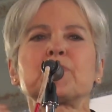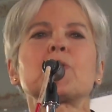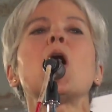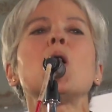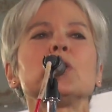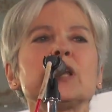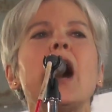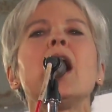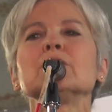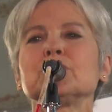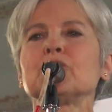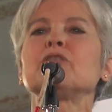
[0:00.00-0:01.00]
thrown
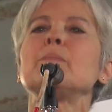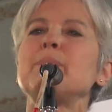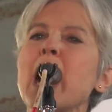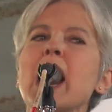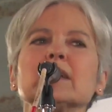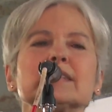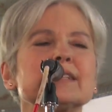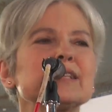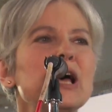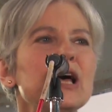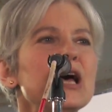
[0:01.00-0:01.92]
under the bus.